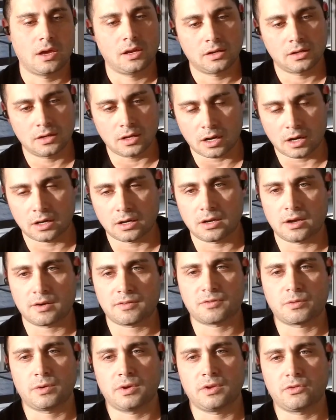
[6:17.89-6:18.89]
not
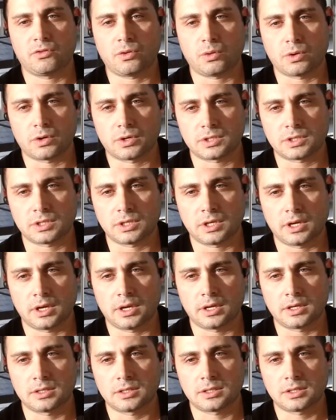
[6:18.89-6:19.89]
enough
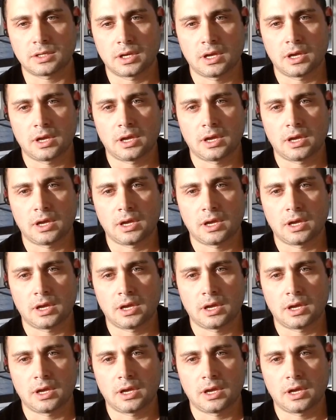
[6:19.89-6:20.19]
resources,